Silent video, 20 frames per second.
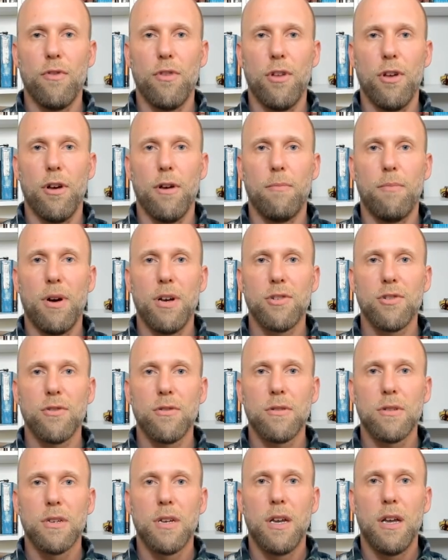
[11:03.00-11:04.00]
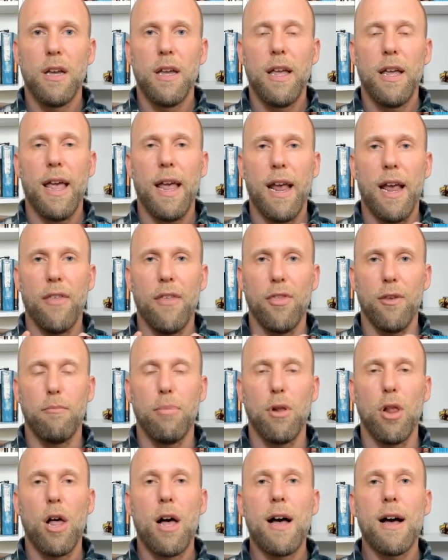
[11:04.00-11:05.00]
the puzzle, and the
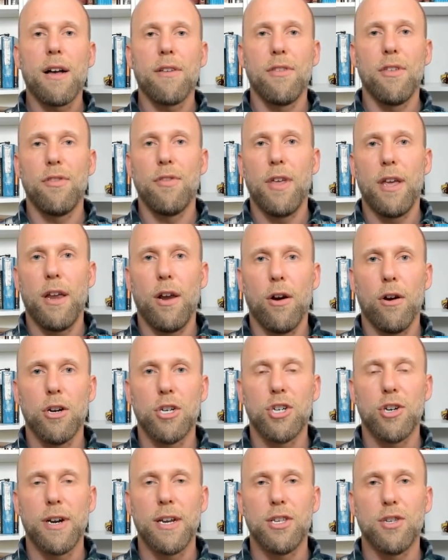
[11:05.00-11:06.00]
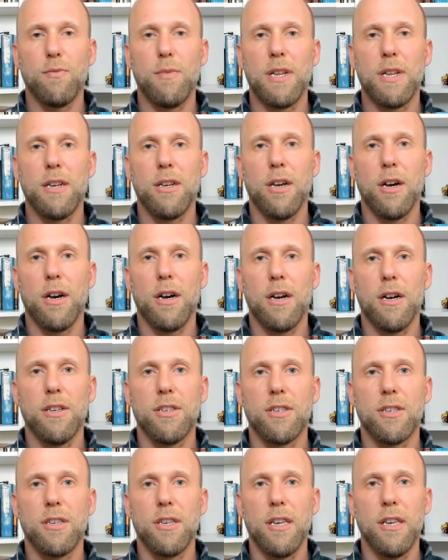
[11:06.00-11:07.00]
block that they are transmitting to
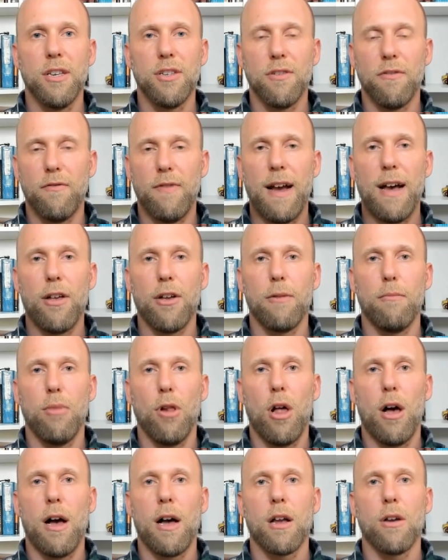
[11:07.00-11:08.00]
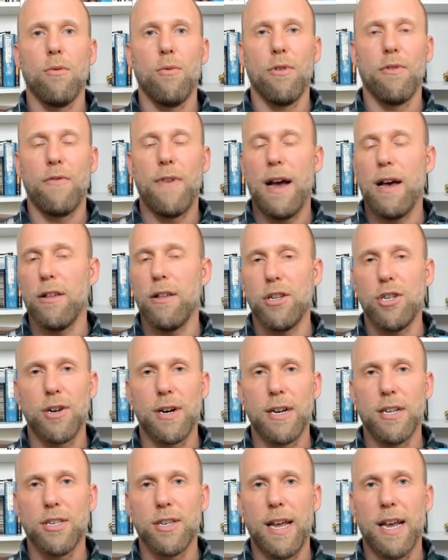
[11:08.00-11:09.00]
us is a valid block with valid
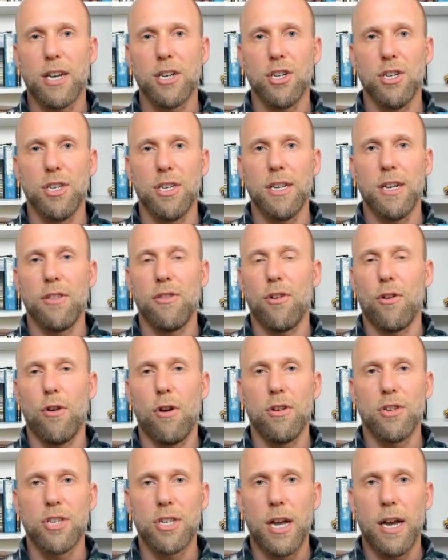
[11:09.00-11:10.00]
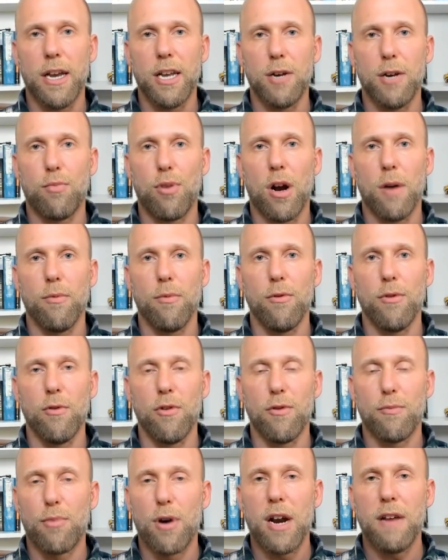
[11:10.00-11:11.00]
transactions in it. They're all signed properly
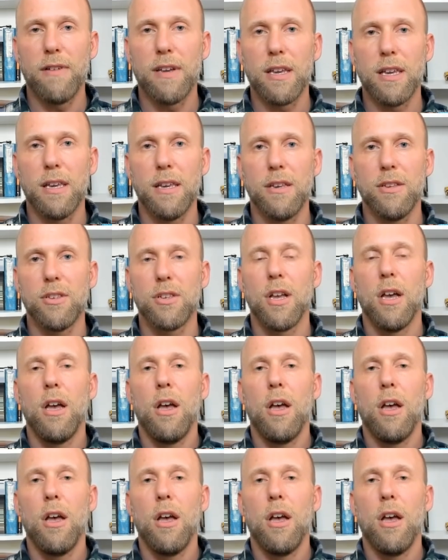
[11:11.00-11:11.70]
with private keys.